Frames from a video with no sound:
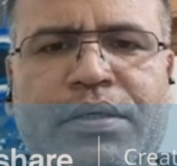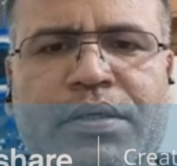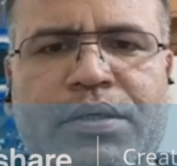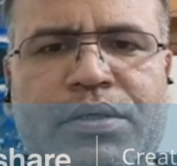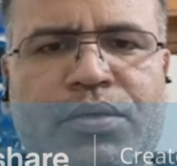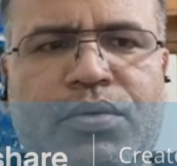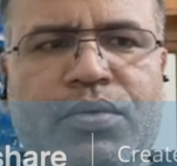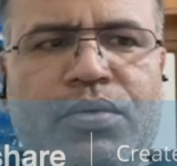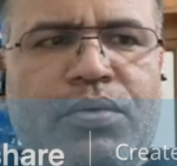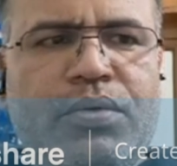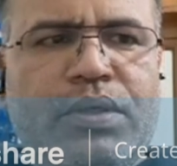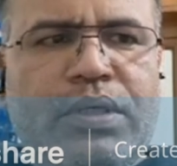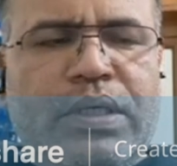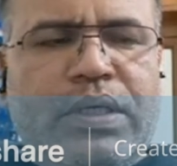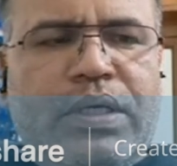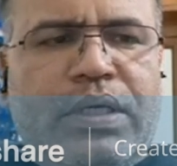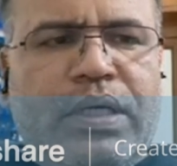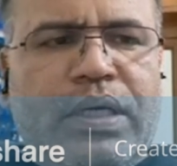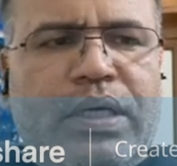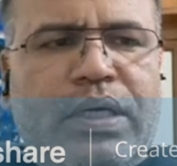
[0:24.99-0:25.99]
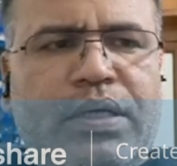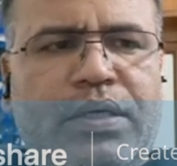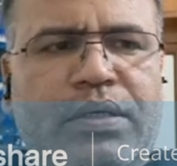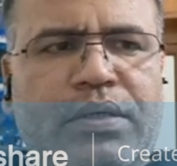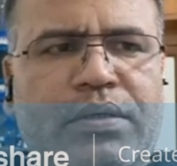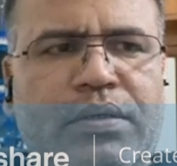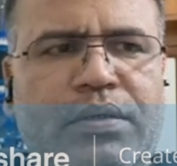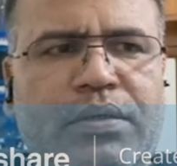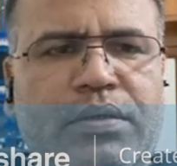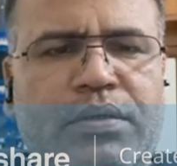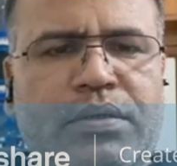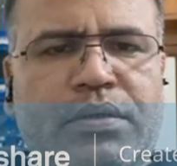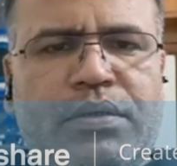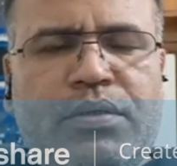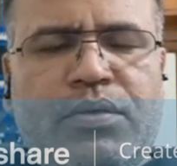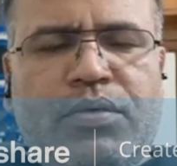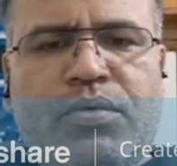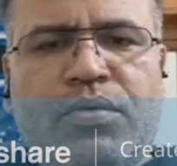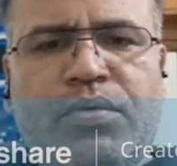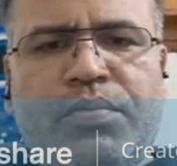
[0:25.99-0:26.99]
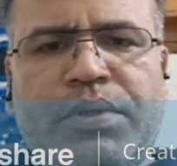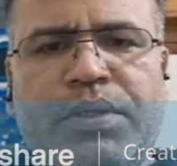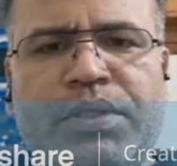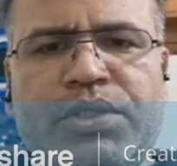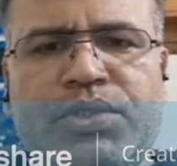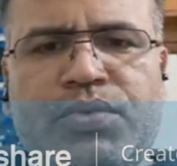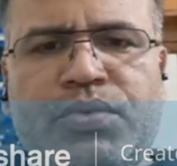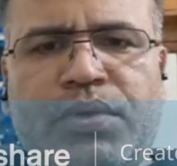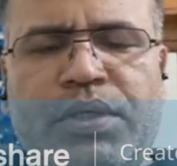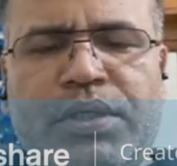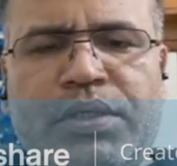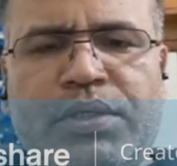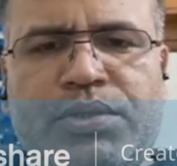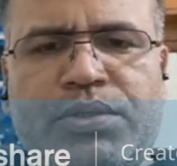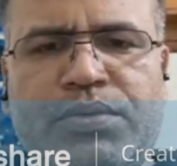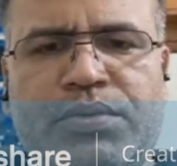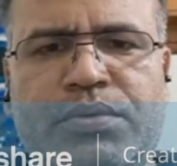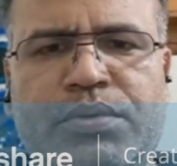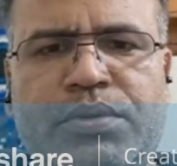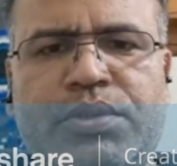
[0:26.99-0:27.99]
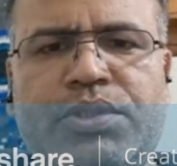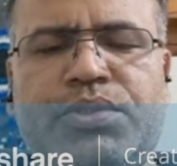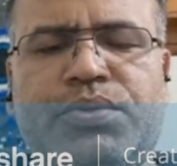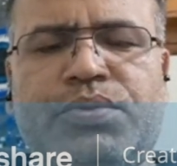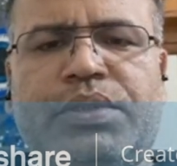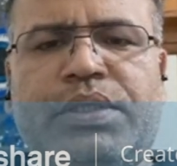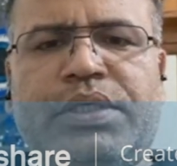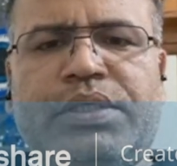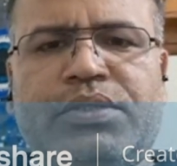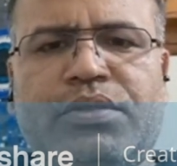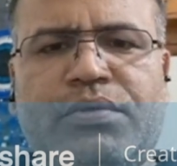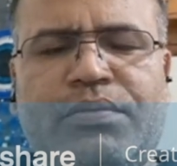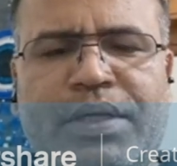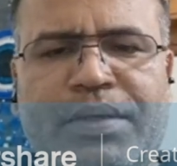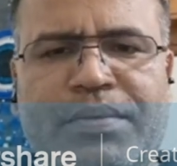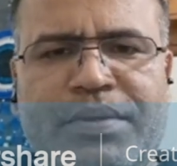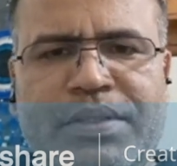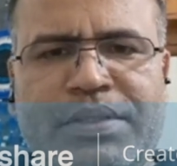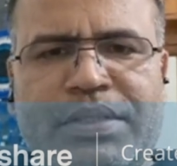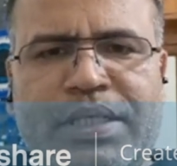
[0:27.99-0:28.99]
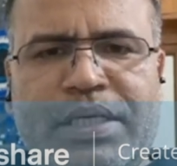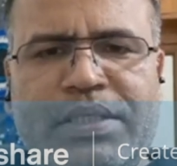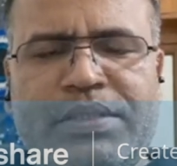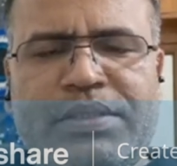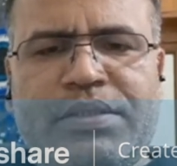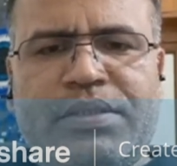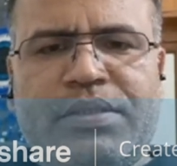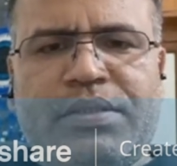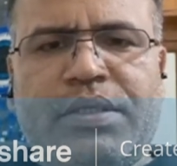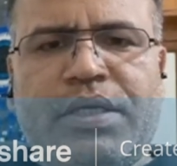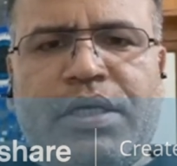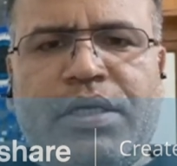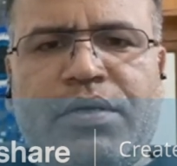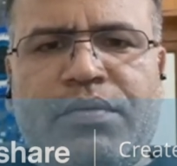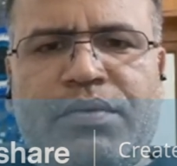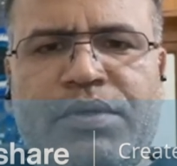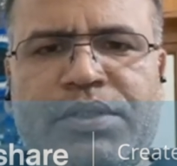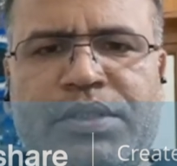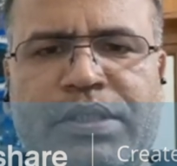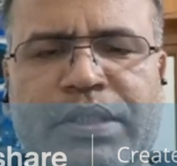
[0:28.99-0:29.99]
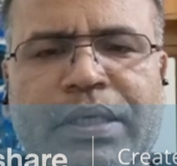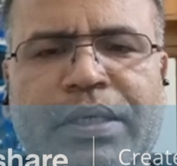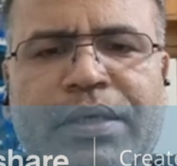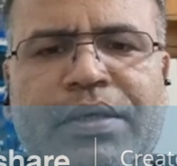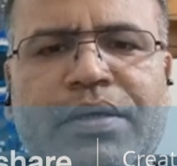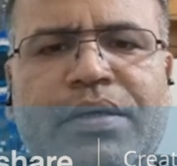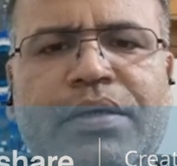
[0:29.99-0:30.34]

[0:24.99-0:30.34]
IGNOU, and open schooling students of library science in Delhi University.